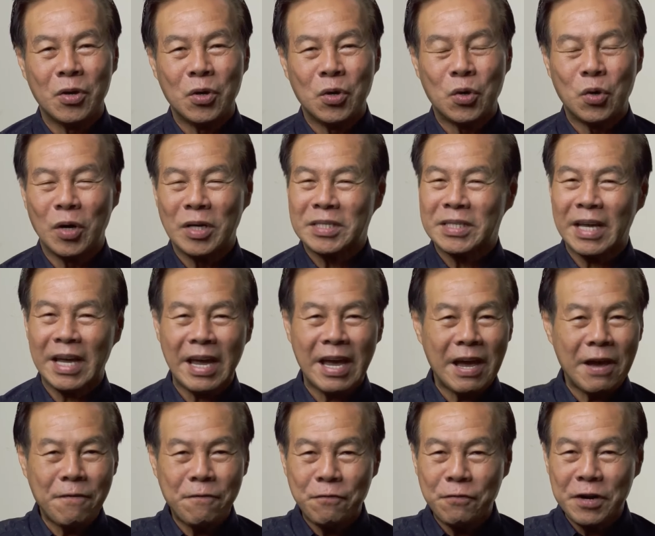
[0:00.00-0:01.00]
who has
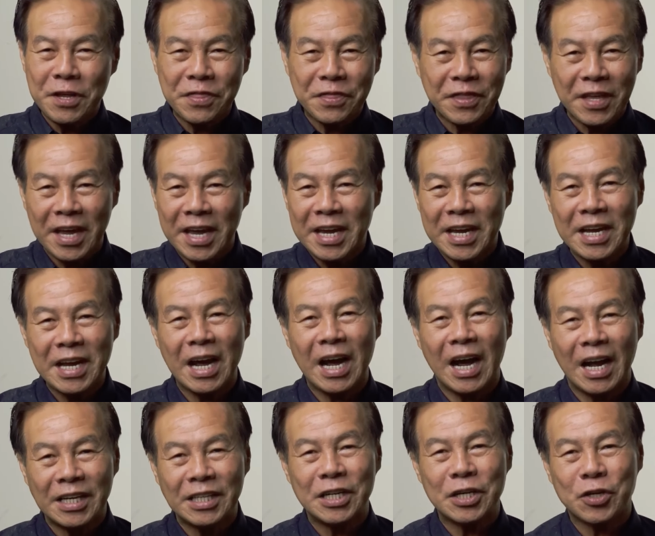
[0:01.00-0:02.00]
everything
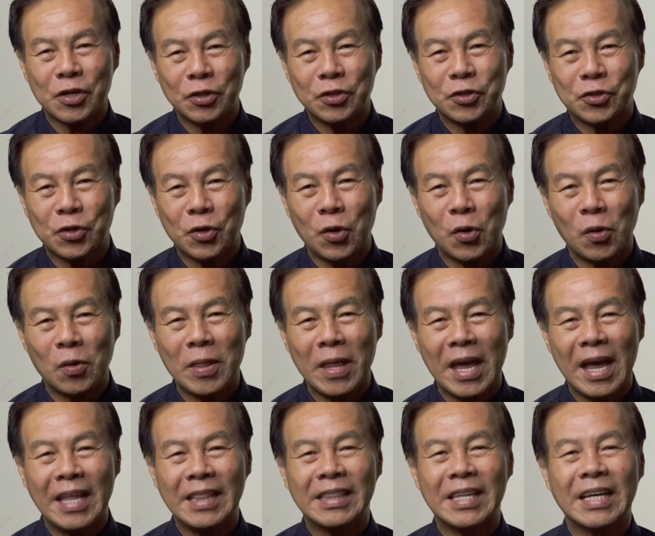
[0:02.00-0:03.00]
under control,
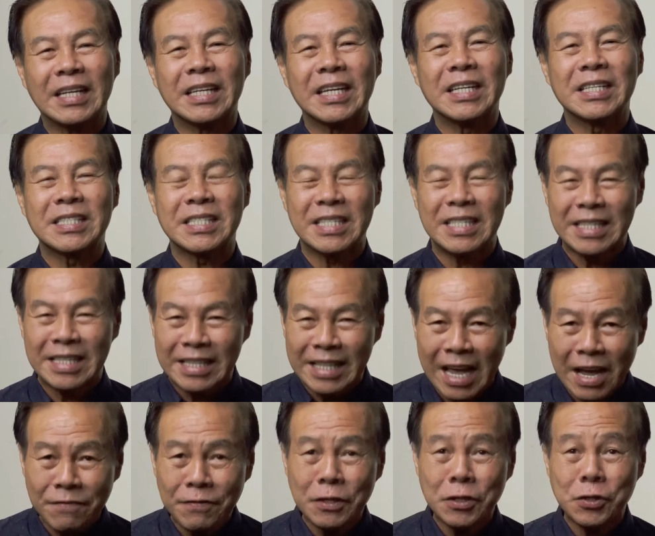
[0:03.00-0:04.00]
and that He is
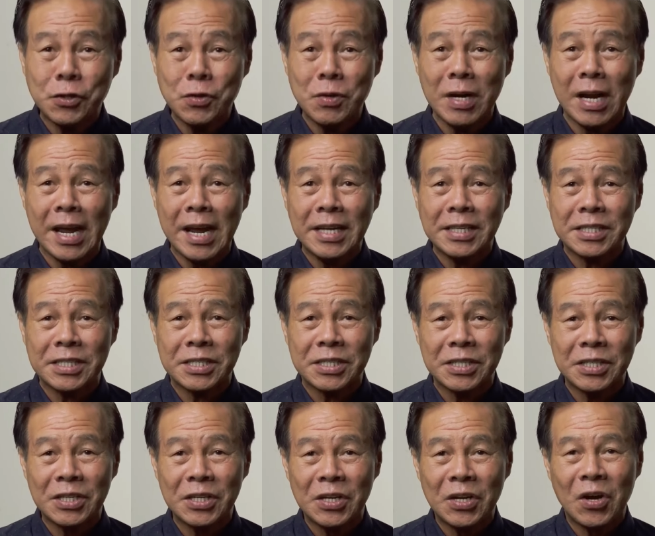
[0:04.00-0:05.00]
never too late
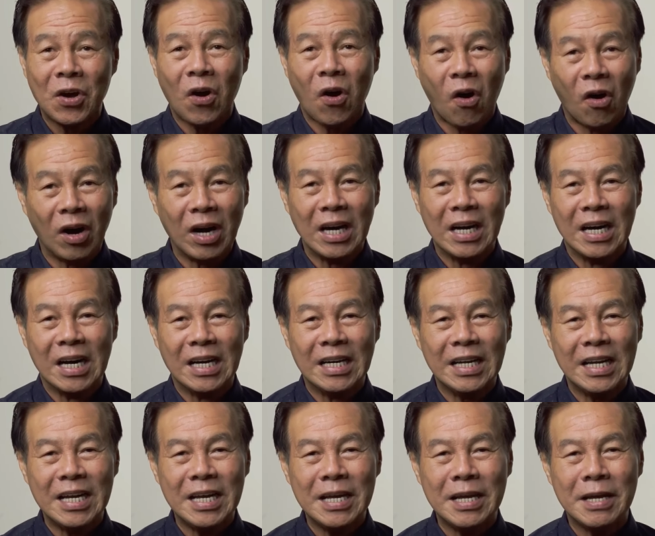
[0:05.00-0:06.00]
or
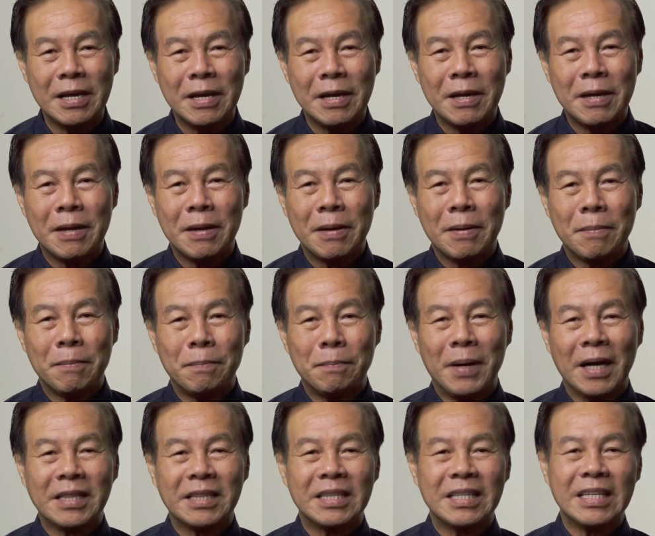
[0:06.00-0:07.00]
early,
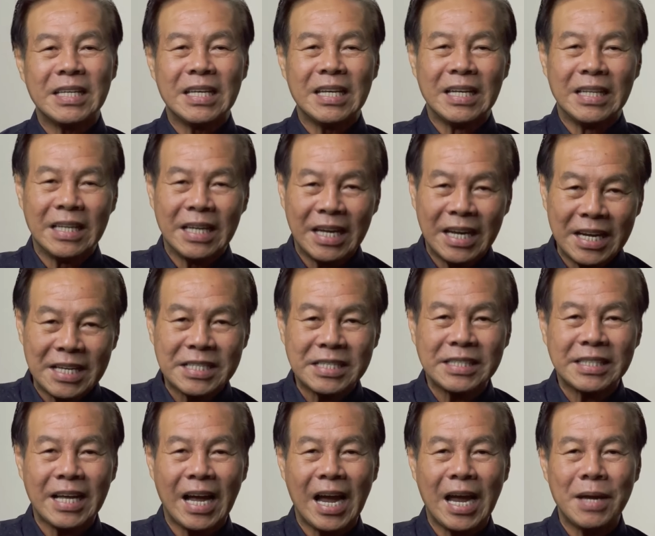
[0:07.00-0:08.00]
but in His
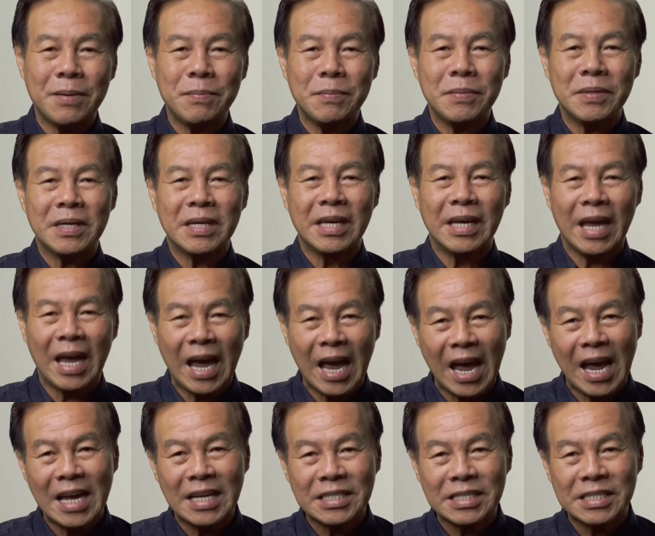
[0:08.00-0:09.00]
time, He
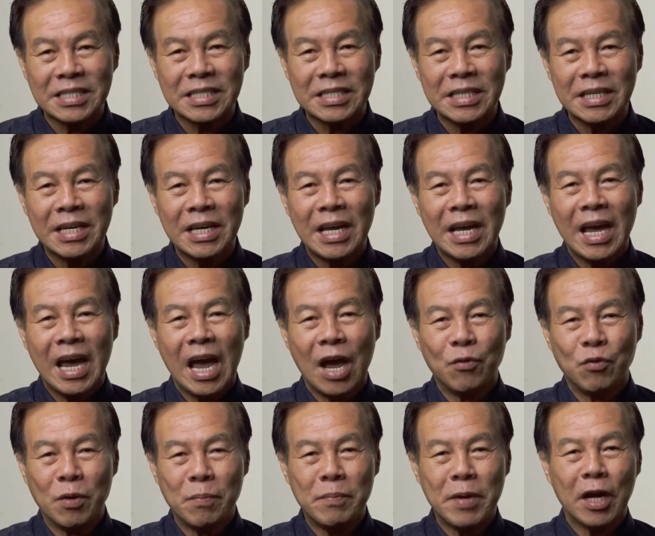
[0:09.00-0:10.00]
has
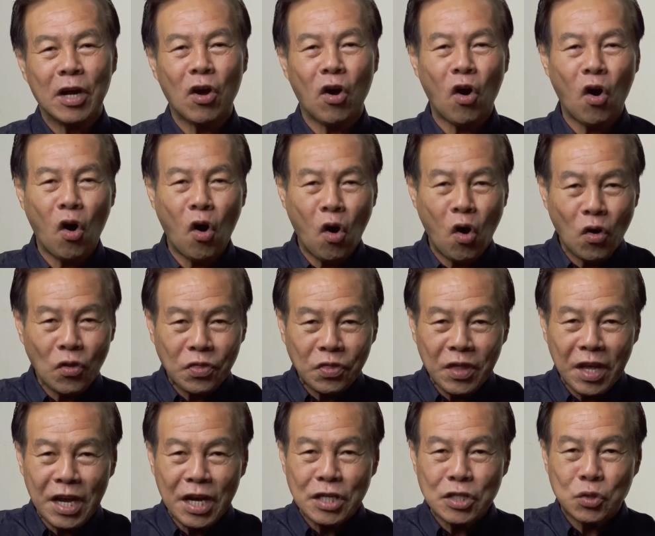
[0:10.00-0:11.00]
and will make all
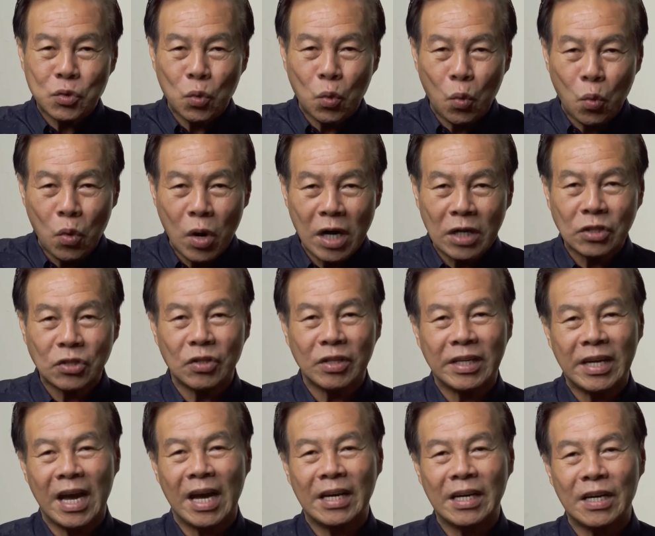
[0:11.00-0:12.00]
things work
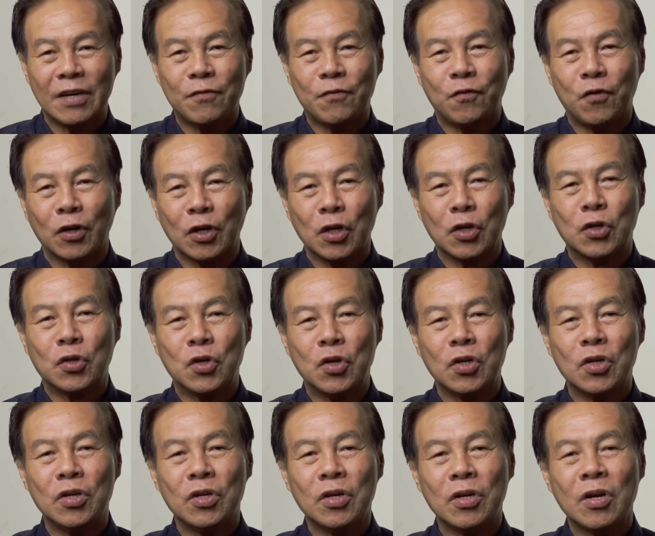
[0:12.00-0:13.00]
together for the
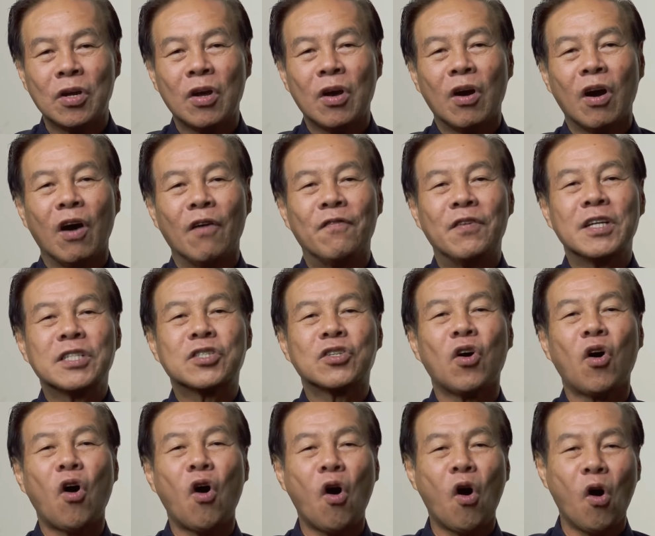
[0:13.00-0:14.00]
good of us
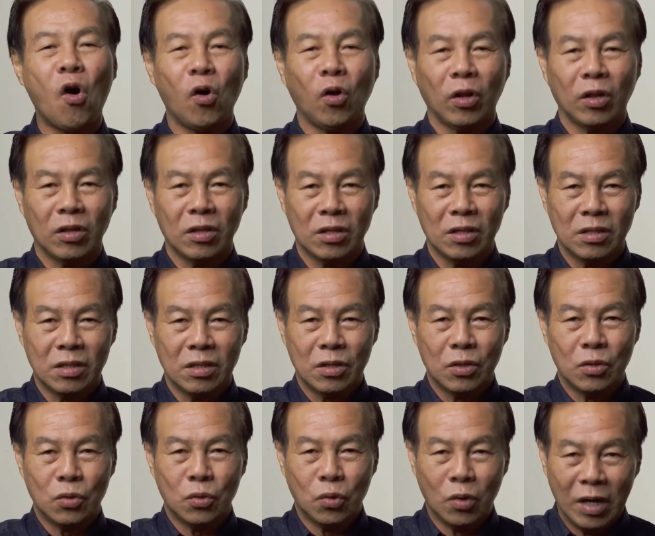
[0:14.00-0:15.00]
all
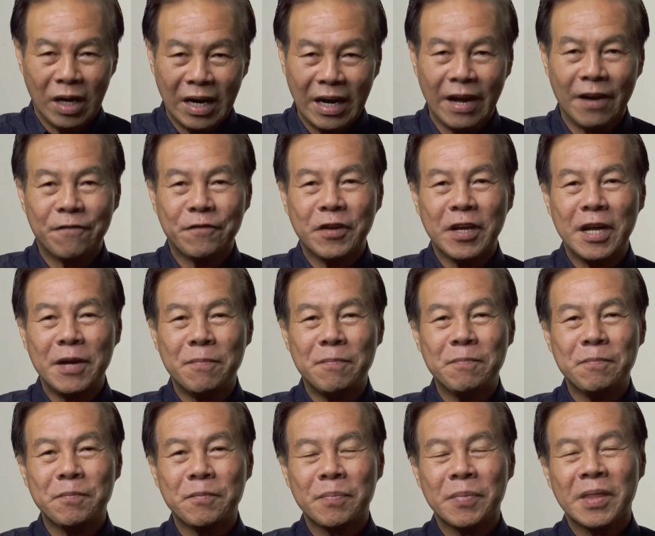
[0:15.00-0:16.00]
who love
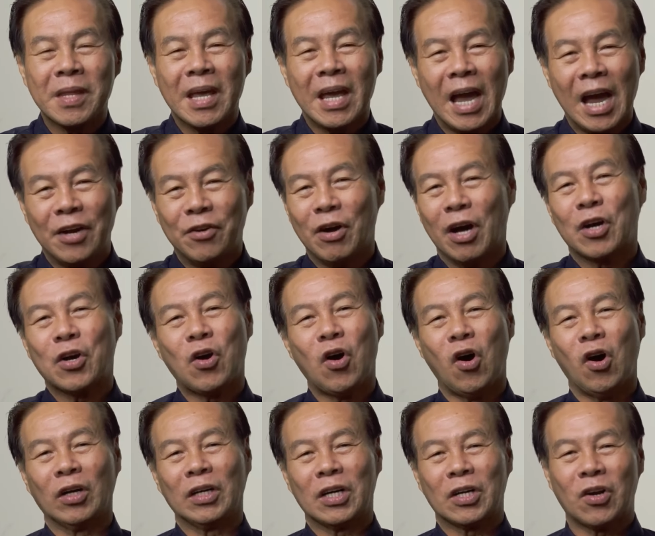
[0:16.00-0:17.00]
Him and who are
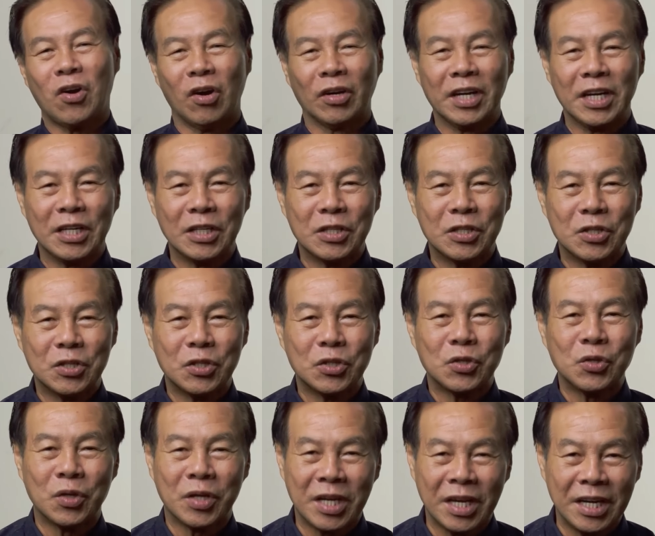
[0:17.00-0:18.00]
called according
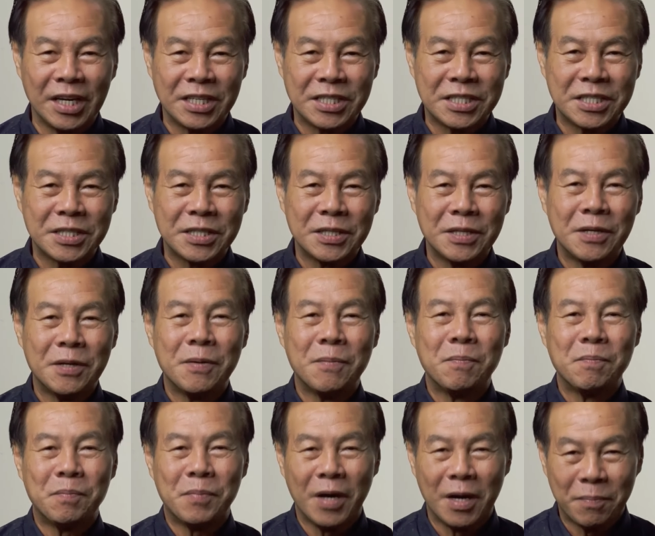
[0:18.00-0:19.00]
to His
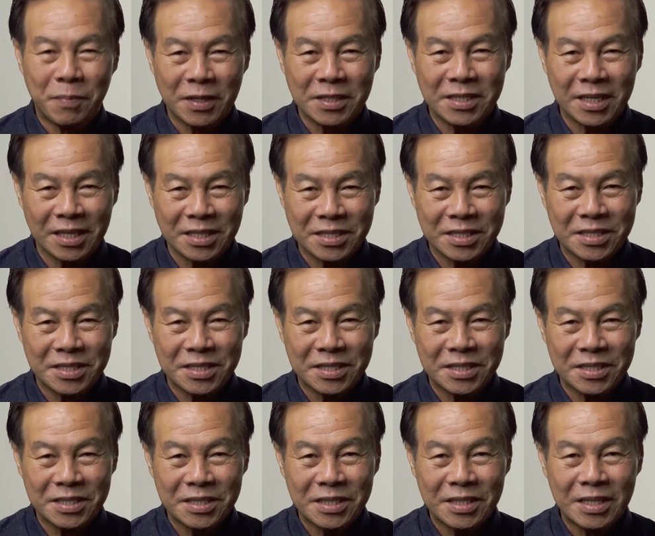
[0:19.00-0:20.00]
purposes.
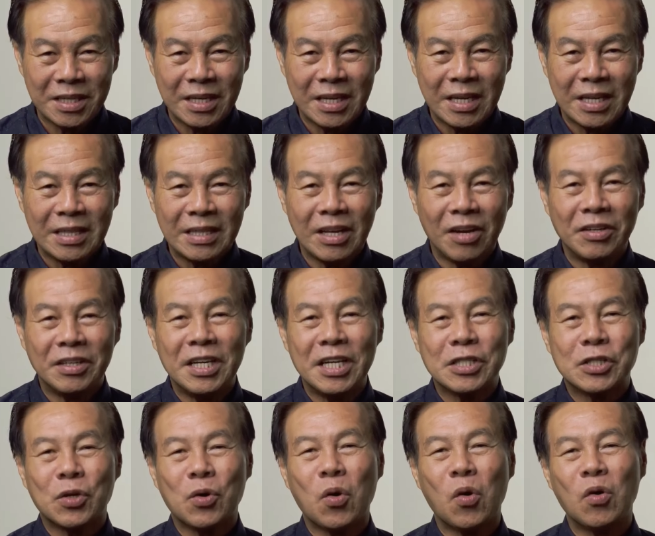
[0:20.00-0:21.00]
Now, in
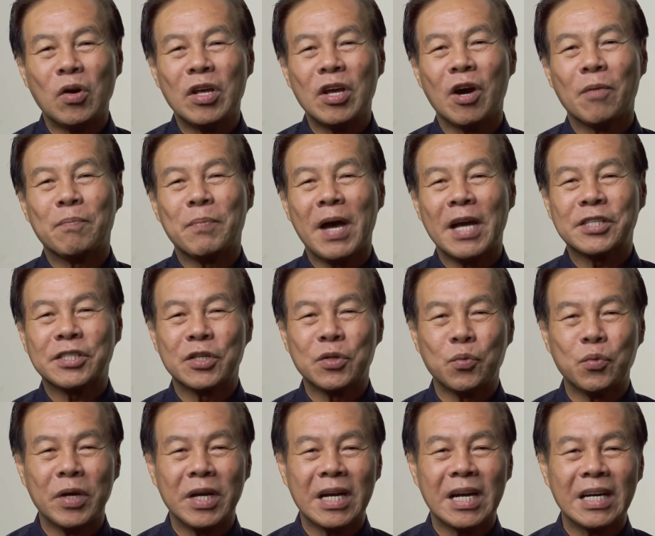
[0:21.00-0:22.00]
this Holy or
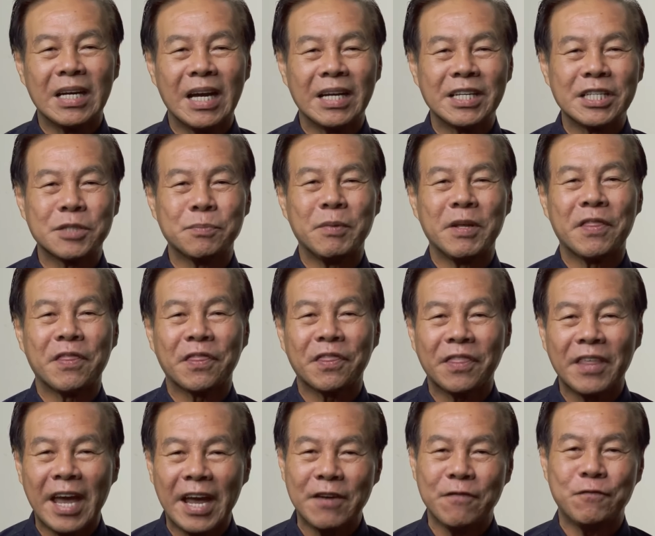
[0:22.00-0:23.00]
Passion Week, let us be
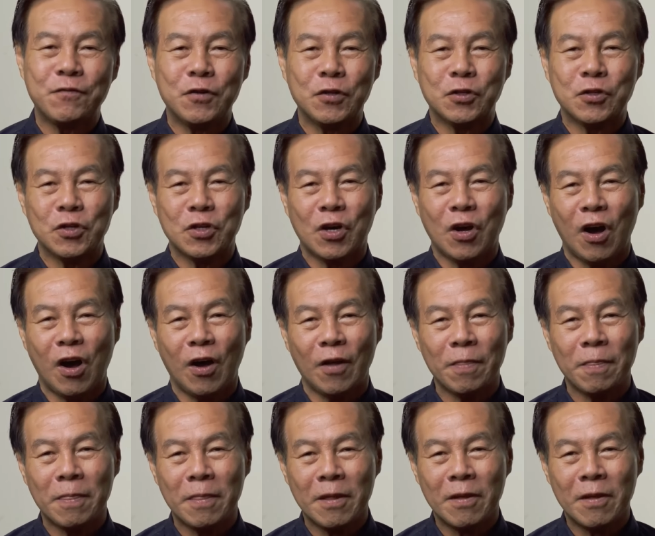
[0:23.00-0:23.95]
thankful to God